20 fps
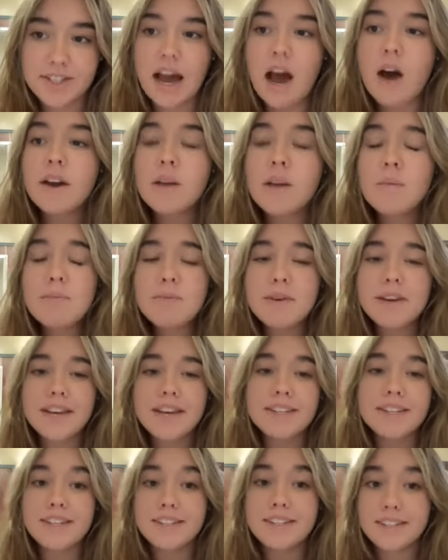how can we
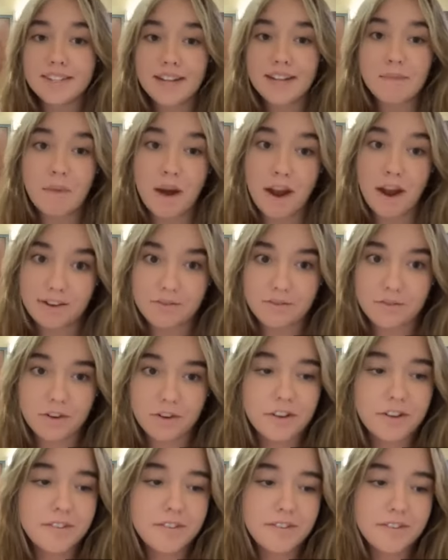begin to stay mindful?
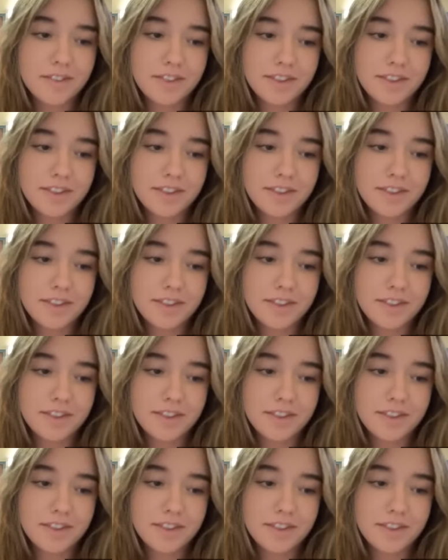